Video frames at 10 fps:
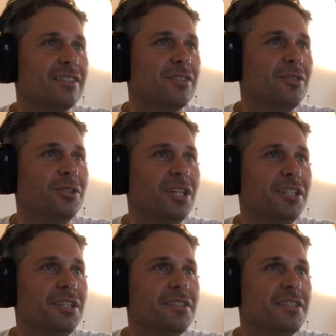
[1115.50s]
Hold on to
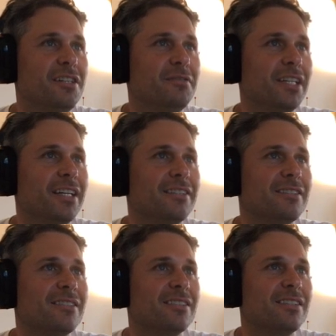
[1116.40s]
your stuff, I guess.
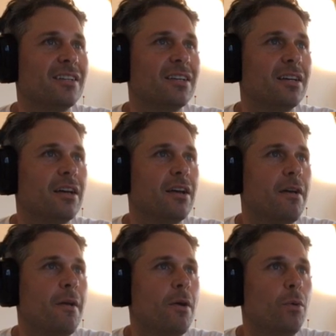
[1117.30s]

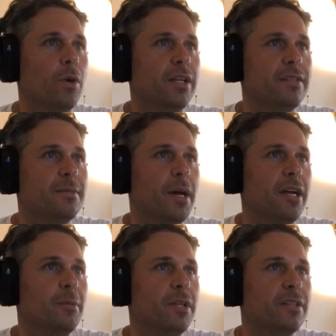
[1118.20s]
What inspired
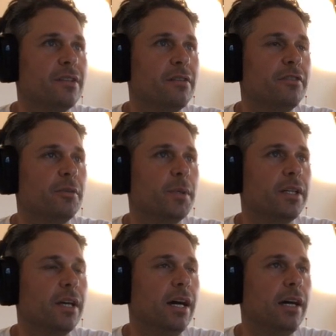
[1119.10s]
me to start filming?
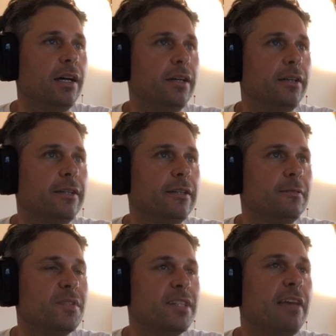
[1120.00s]

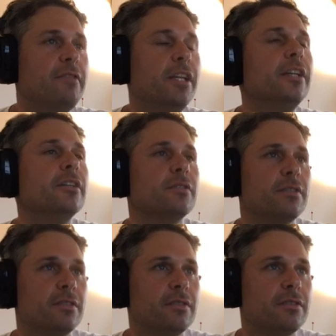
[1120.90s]
Skate videos.
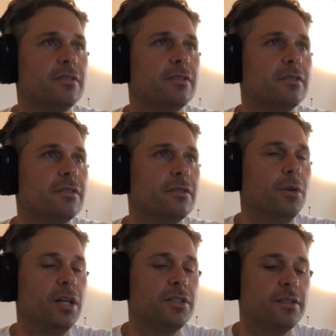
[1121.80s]

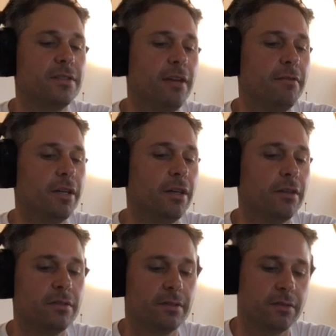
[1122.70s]
Watching skate
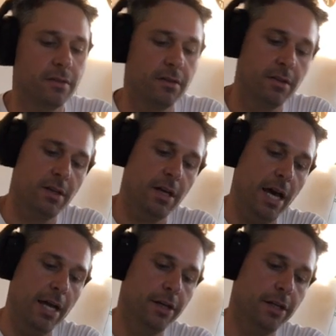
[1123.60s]
videos
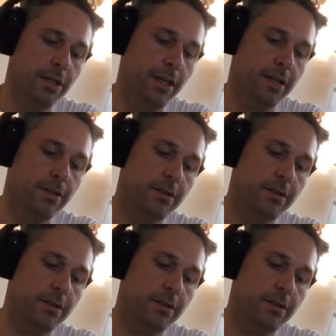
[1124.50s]
at an early age.